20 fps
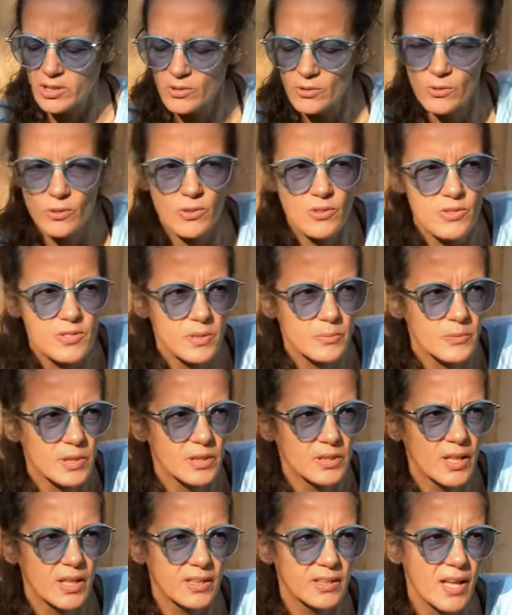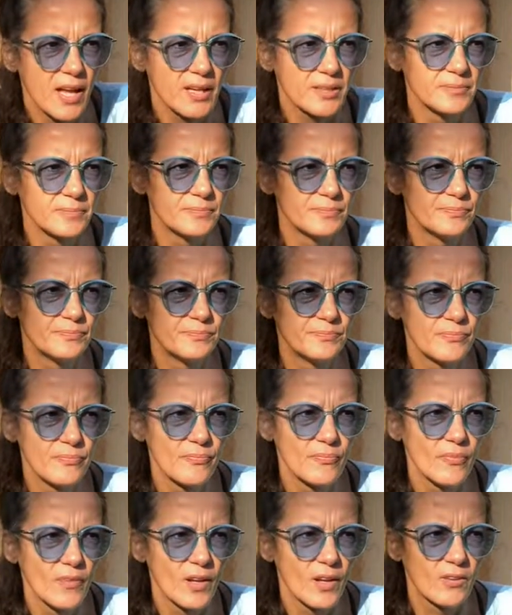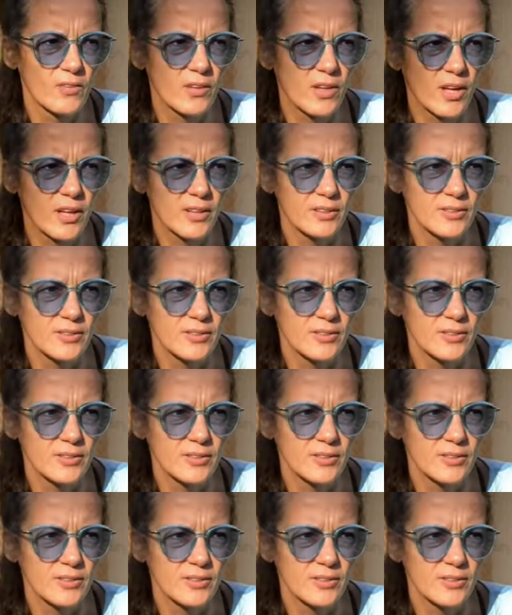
or something like that. Okay.